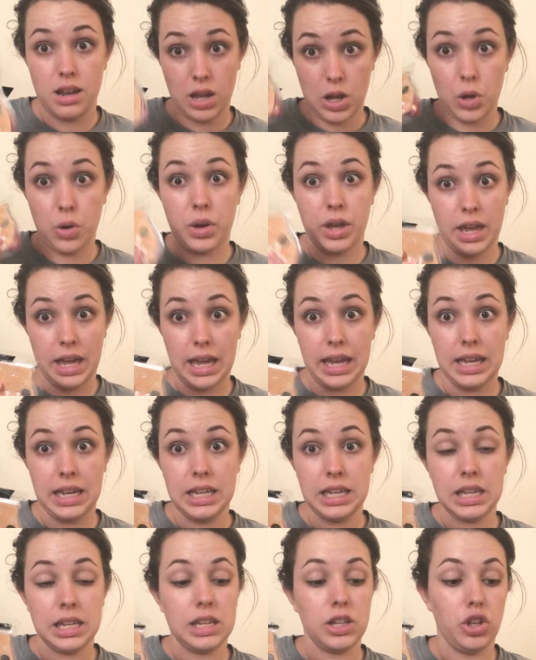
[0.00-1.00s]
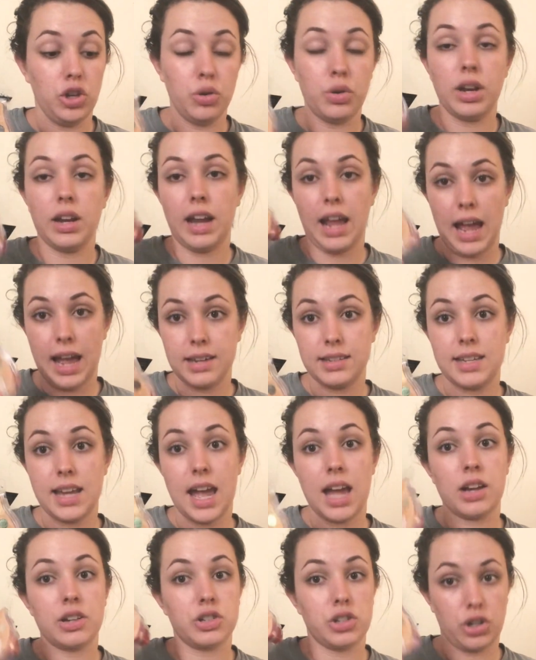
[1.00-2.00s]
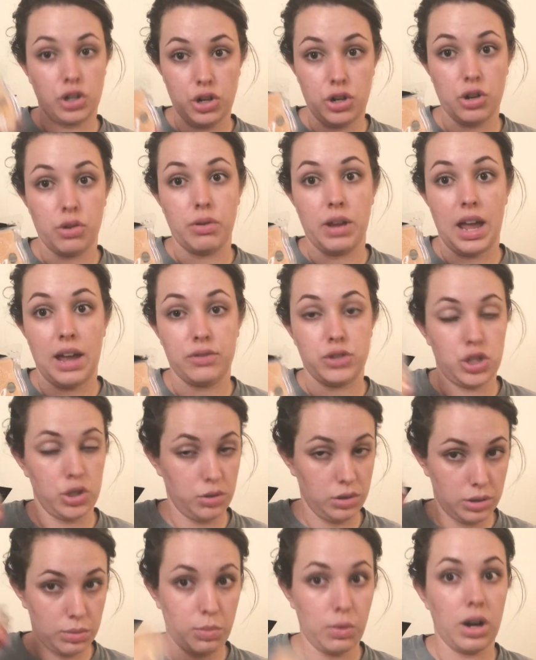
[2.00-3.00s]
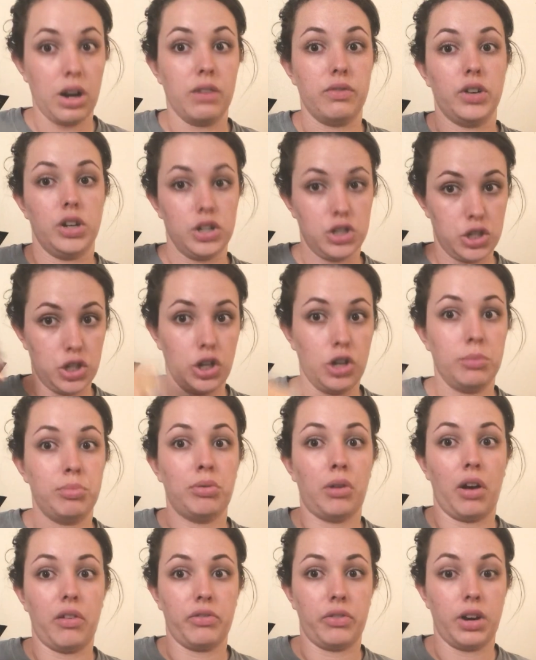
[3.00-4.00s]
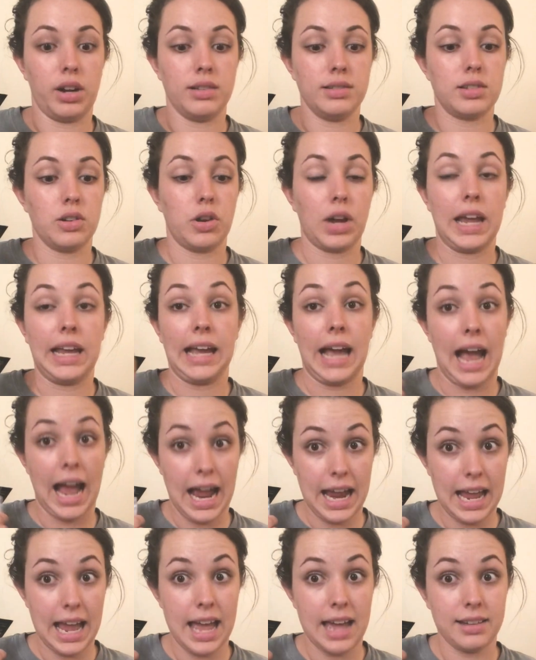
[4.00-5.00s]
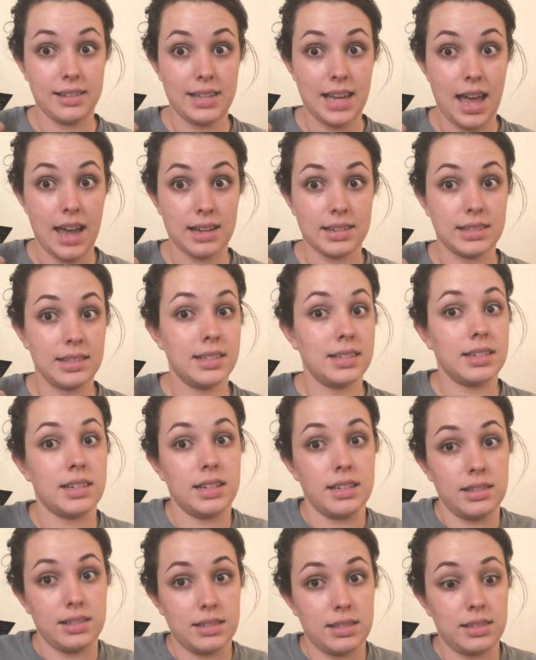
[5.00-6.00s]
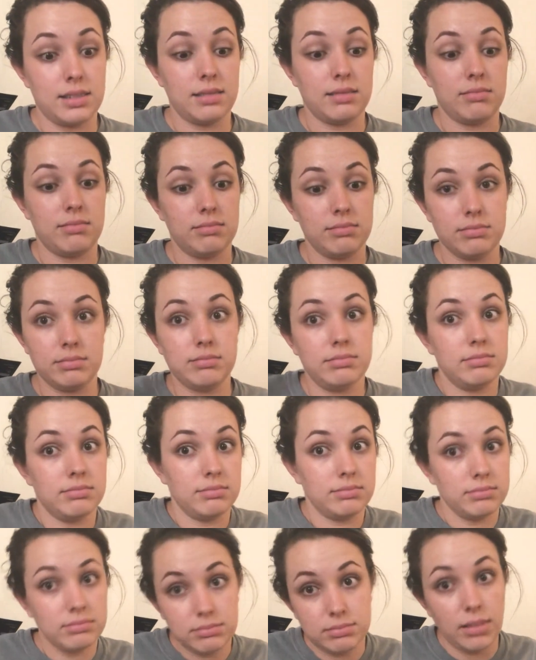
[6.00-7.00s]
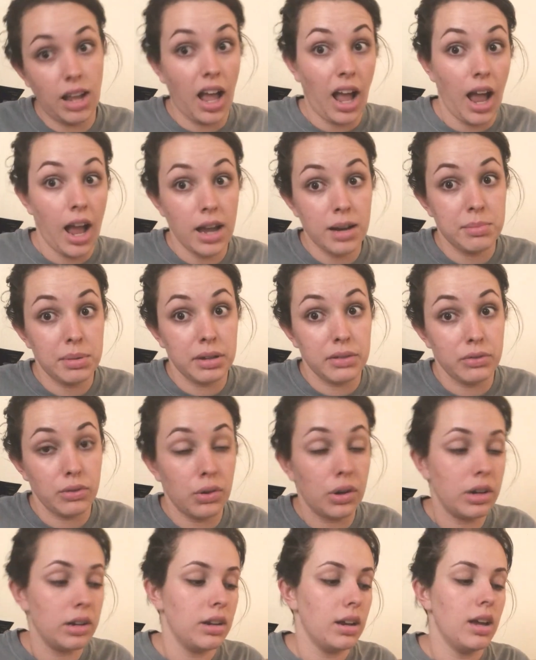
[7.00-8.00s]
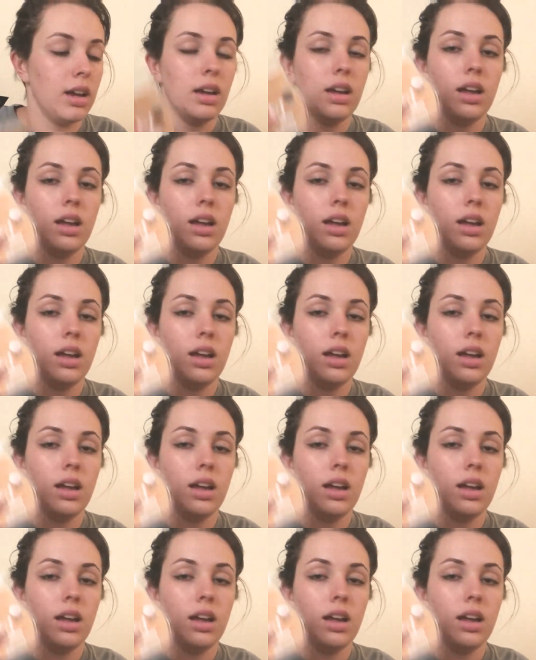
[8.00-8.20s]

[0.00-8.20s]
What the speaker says: Okay, you can add tax or you don't have to. It's whatever, it's your preference. Okay, I add taxes because I had to pay for it.